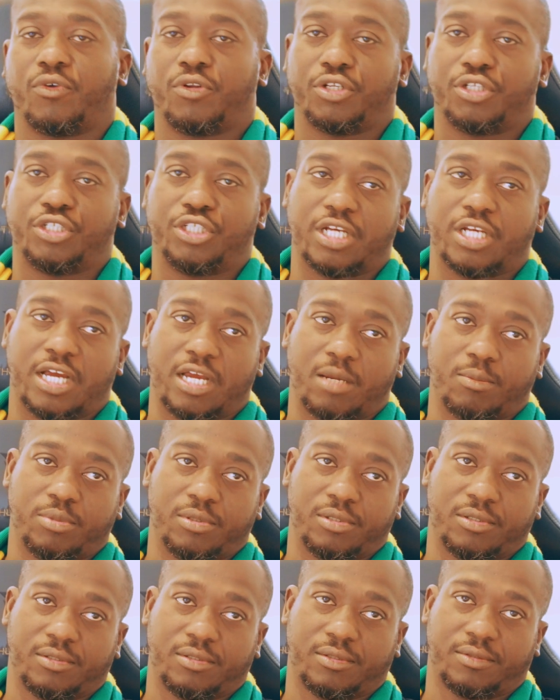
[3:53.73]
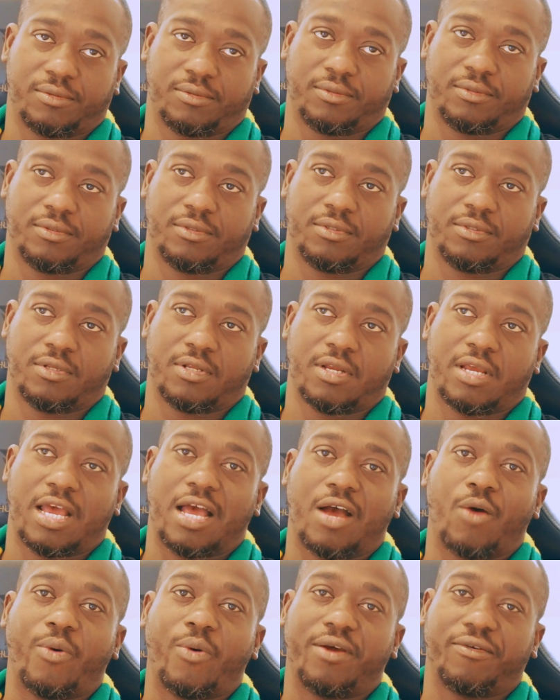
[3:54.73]
the job.
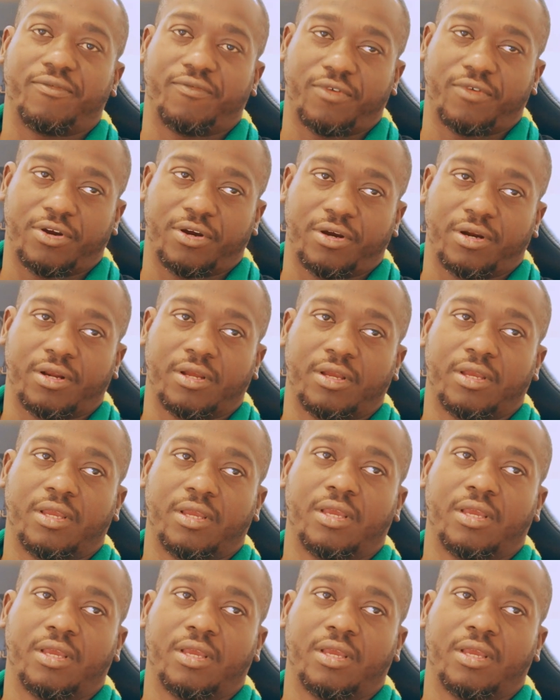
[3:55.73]
However,